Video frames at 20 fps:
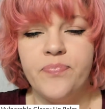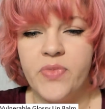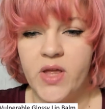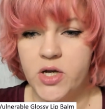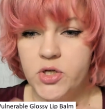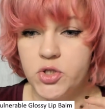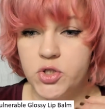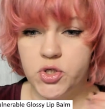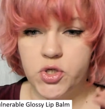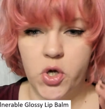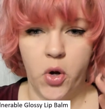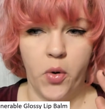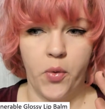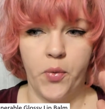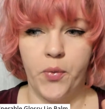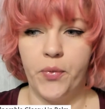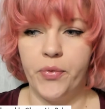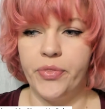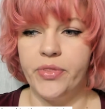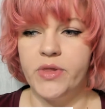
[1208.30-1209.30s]

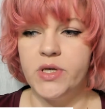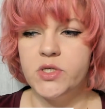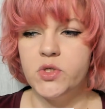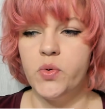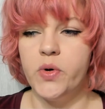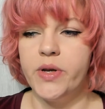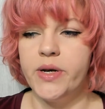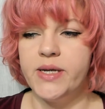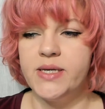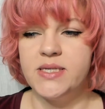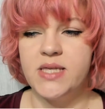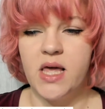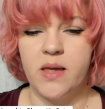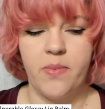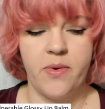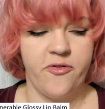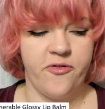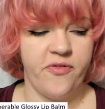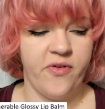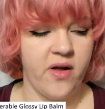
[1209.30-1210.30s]
So this one is like
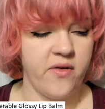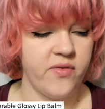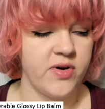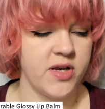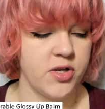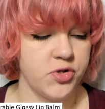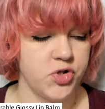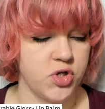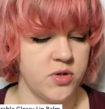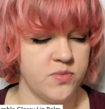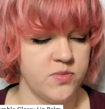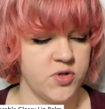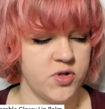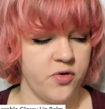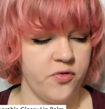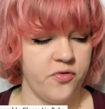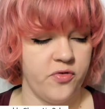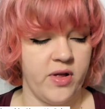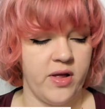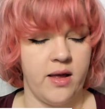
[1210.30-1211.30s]
my favorite in terms
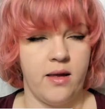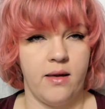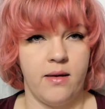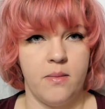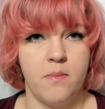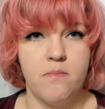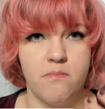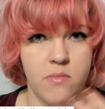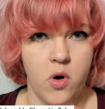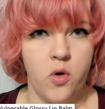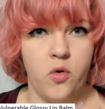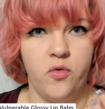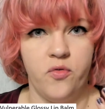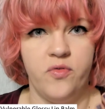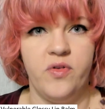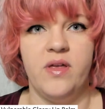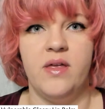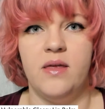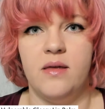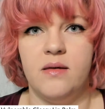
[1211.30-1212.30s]
of like
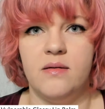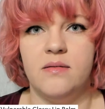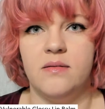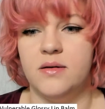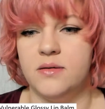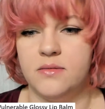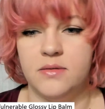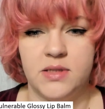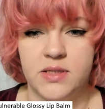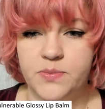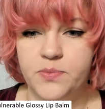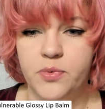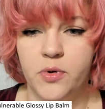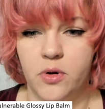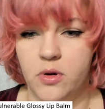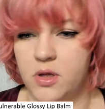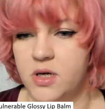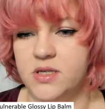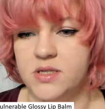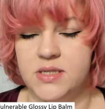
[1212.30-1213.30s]
mauvey lip
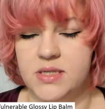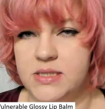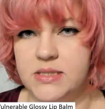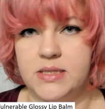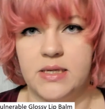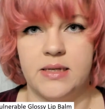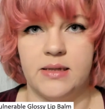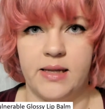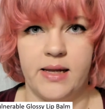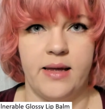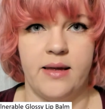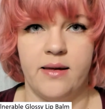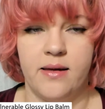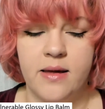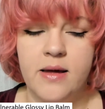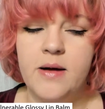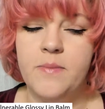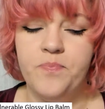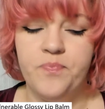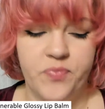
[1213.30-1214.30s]
glosses and like
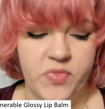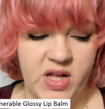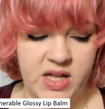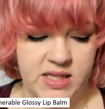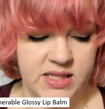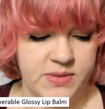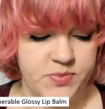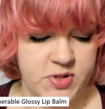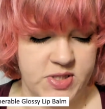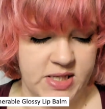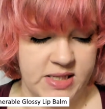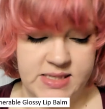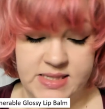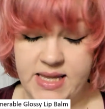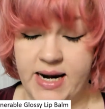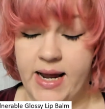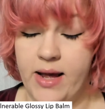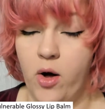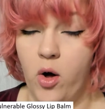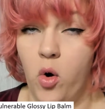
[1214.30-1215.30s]
lipsticks
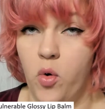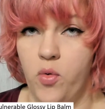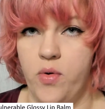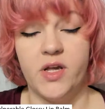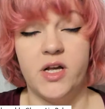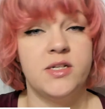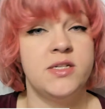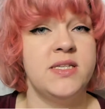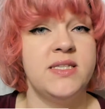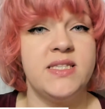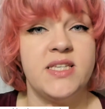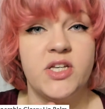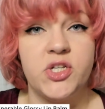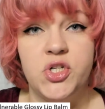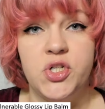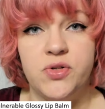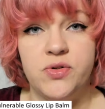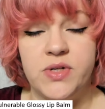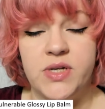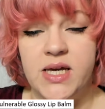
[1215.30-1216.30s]
that I own, because it's
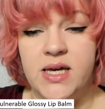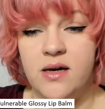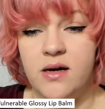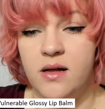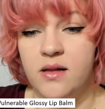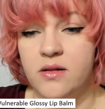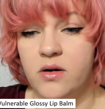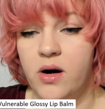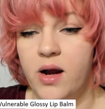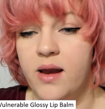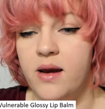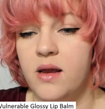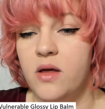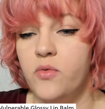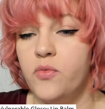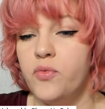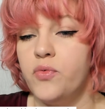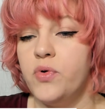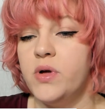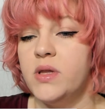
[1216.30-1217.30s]
such a unique color and it
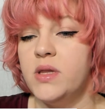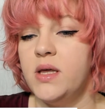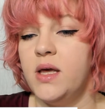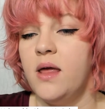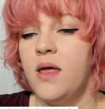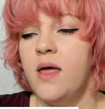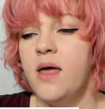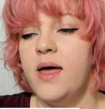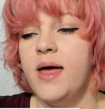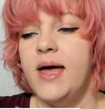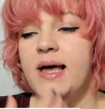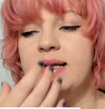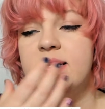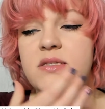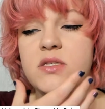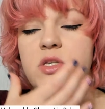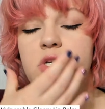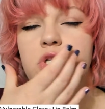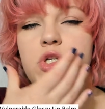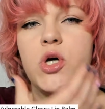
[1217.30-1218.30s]
really,
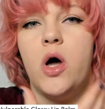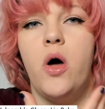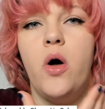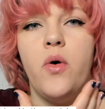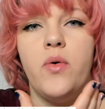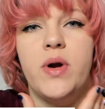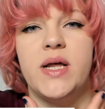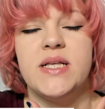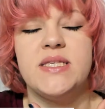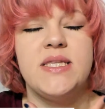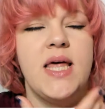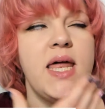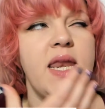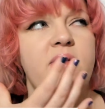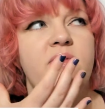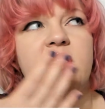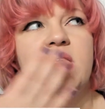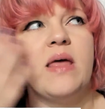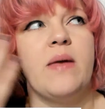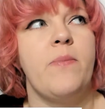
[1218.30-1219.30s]
it's the tone. It's not
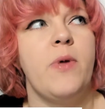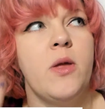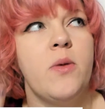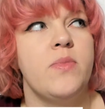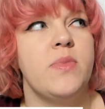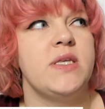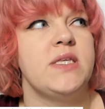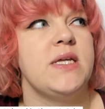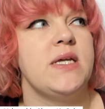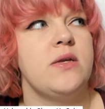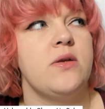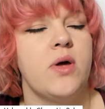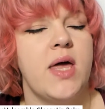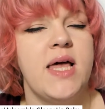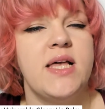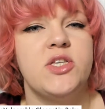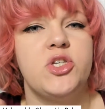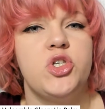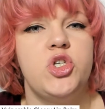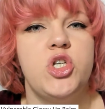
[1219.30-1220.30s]
even that pigmented,
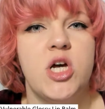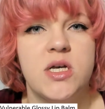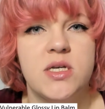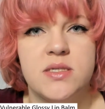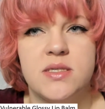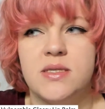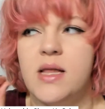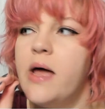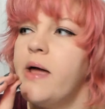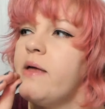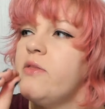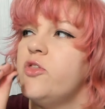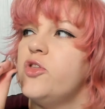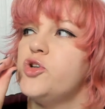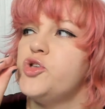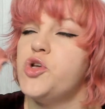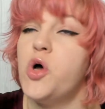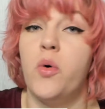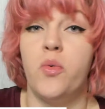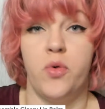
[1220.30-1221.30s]
okay? It's just like the
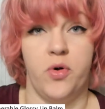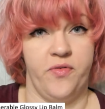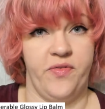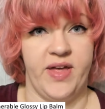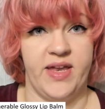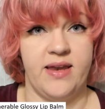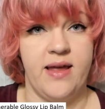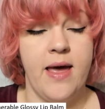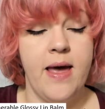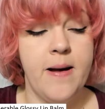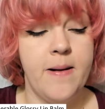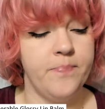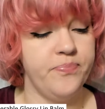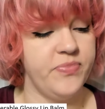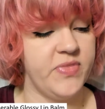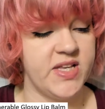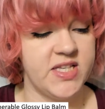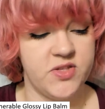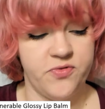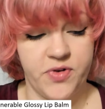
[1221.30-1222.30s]
tone of it.
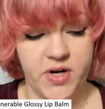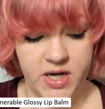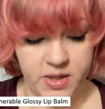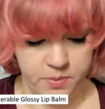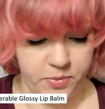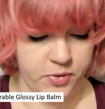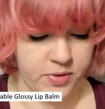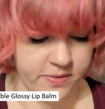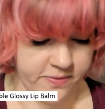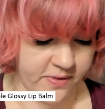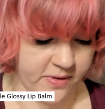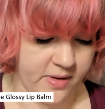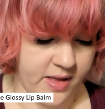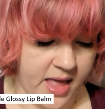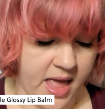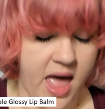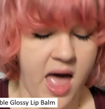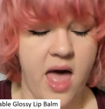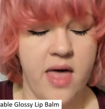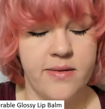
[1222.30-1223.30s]
That's very
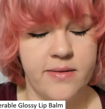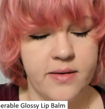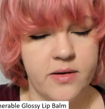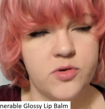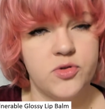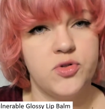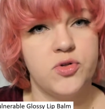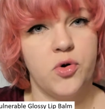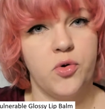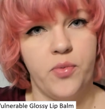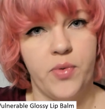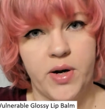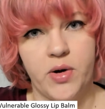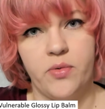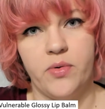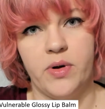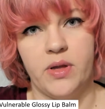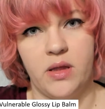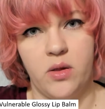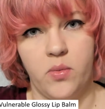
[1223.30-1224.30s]
beautiful. And they also
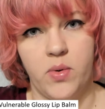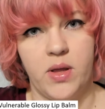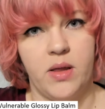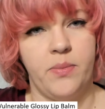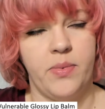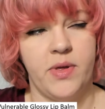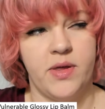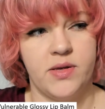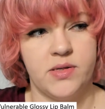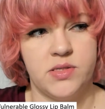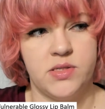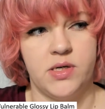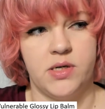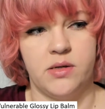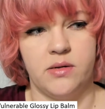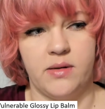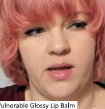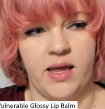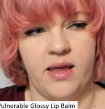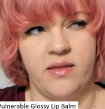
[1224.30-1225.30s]
wear really well because
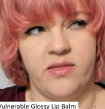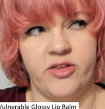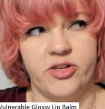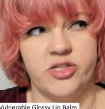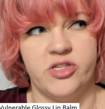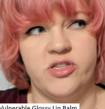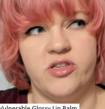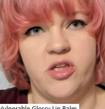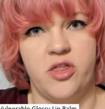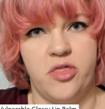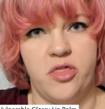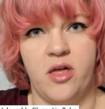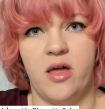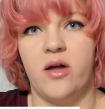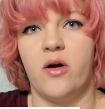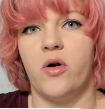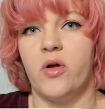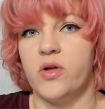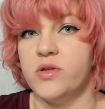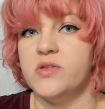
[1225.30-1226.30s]
they're like this
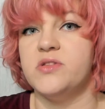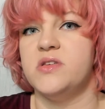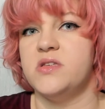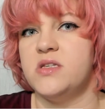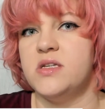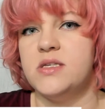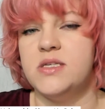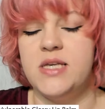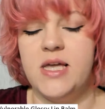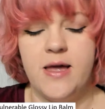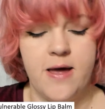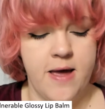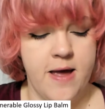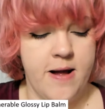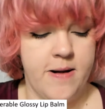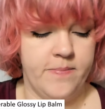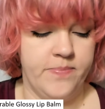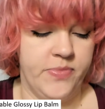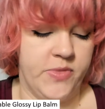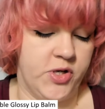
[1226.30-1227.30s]
thicker consistency.
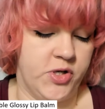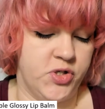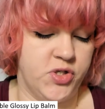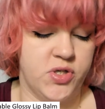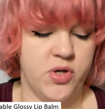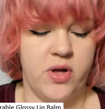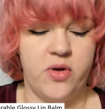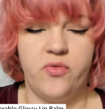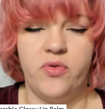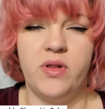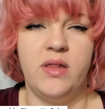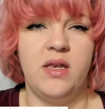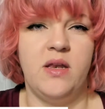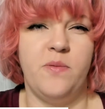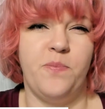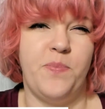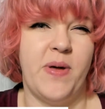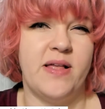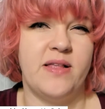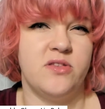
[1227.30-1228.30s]
So it really
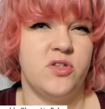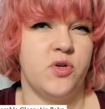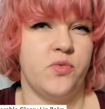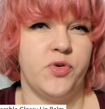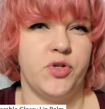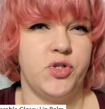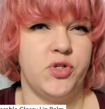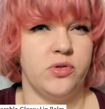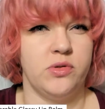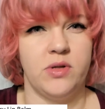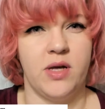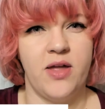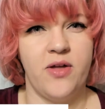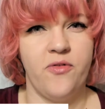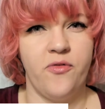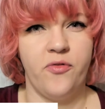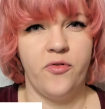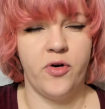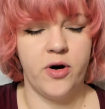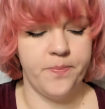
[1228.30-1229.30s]
depends on what you're
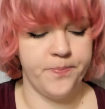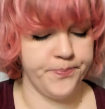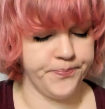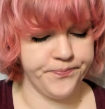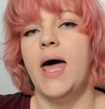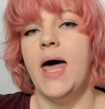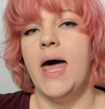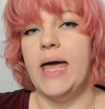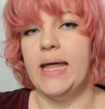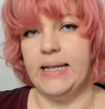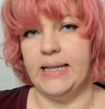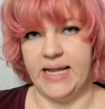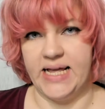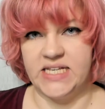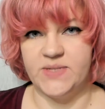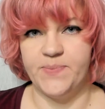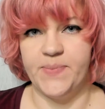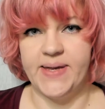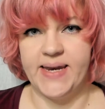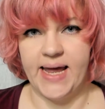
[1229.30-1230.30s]
looking for. And
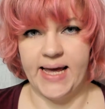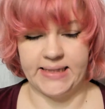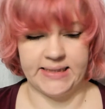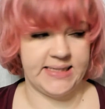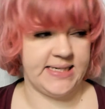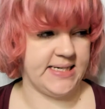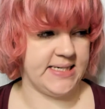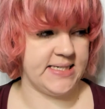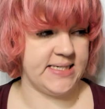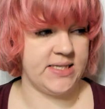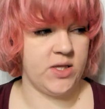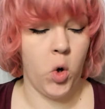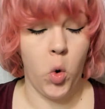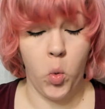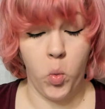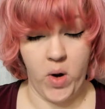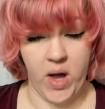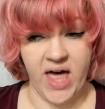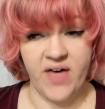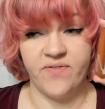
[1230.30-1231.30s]
last but not least,
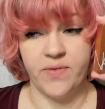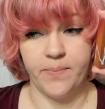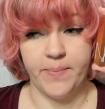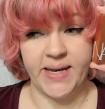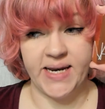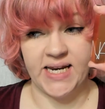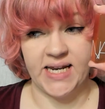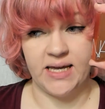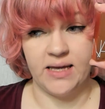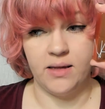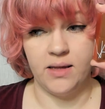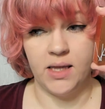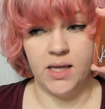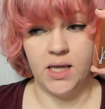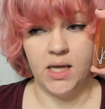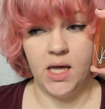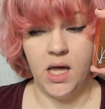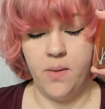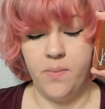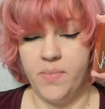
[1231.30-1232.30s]
we have a mini,
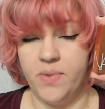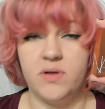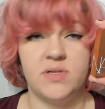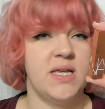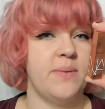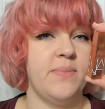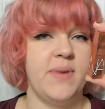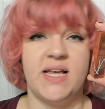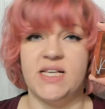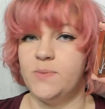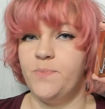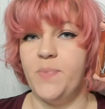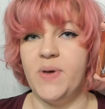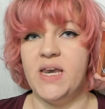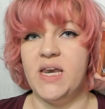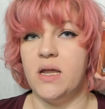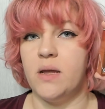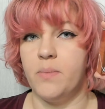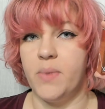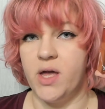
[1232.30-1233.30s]
because I'm not
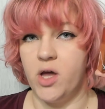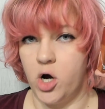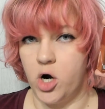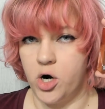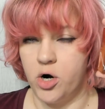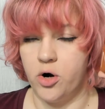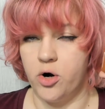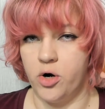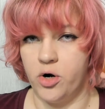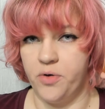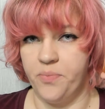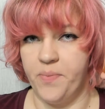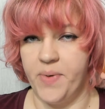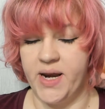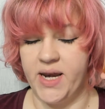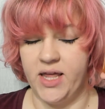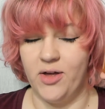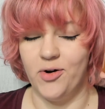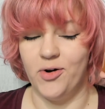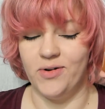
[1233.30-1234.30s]
spending my hard-earned
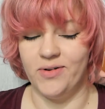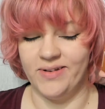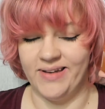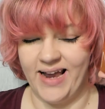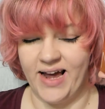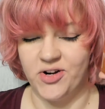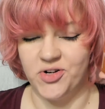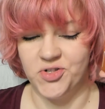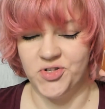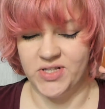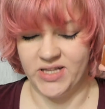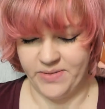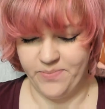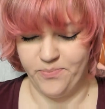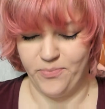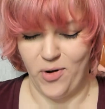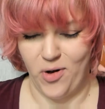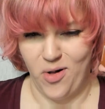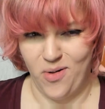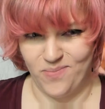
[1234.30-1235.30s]
money on Nars
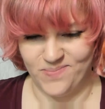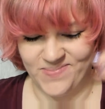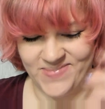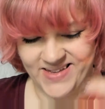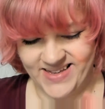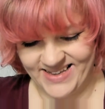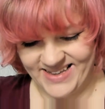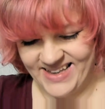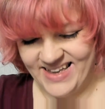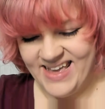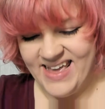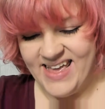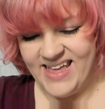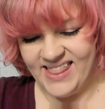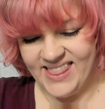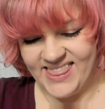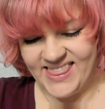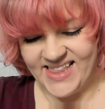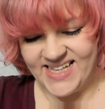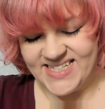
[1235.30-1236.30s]
lip balm.
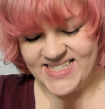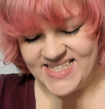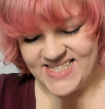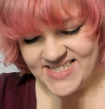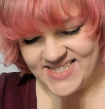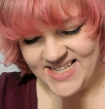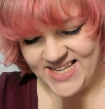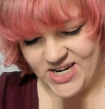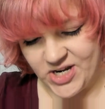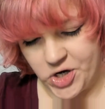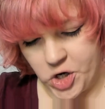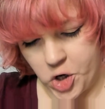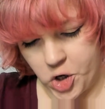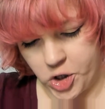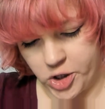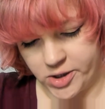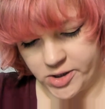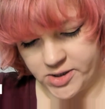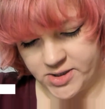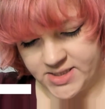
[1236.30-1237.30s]
This is the
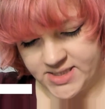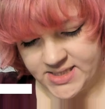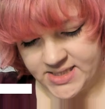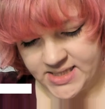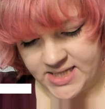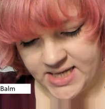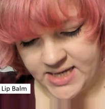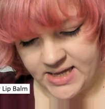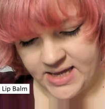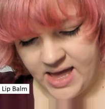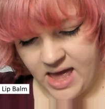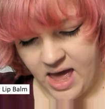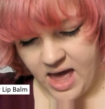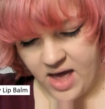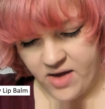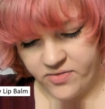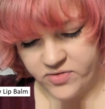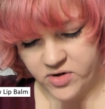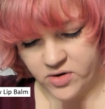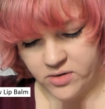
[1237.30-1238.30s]
Nars
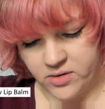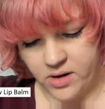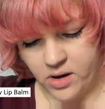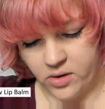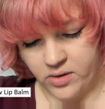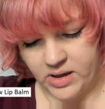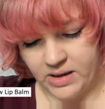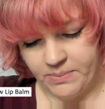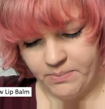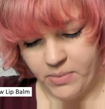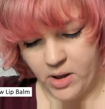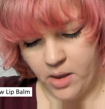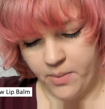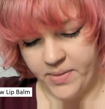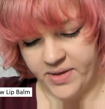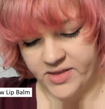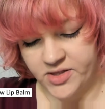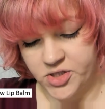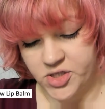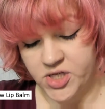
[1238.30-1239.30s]
Afterglow lip
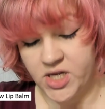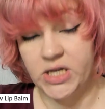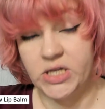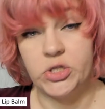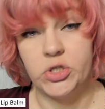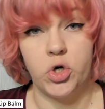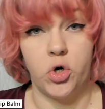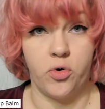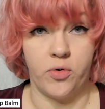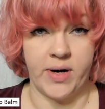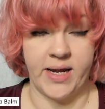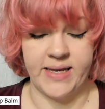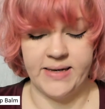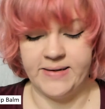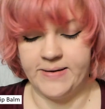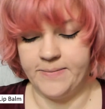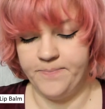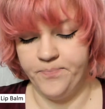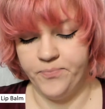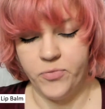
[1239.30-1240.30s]
balm in the shade
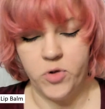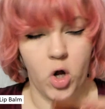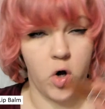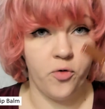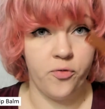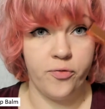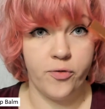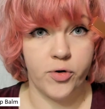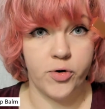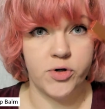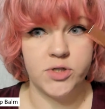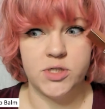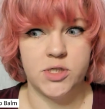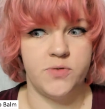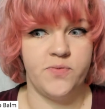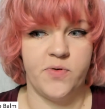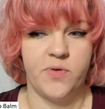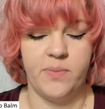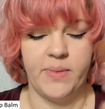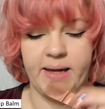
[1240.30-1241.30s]
Torrid. Of course, it's
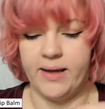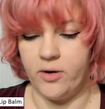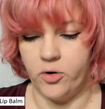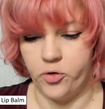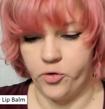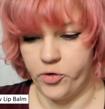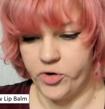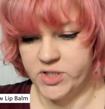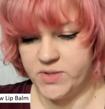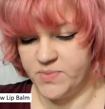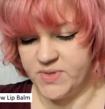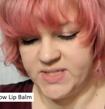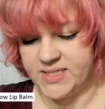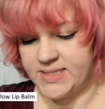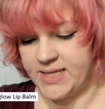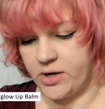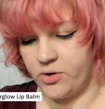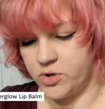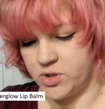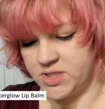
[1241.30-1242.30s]
from like a Christmas
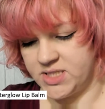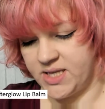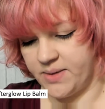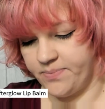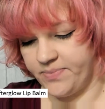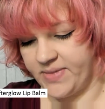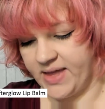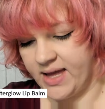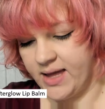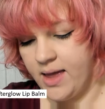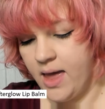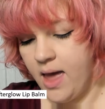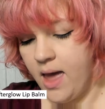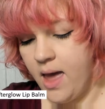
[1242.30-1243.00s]
set or something.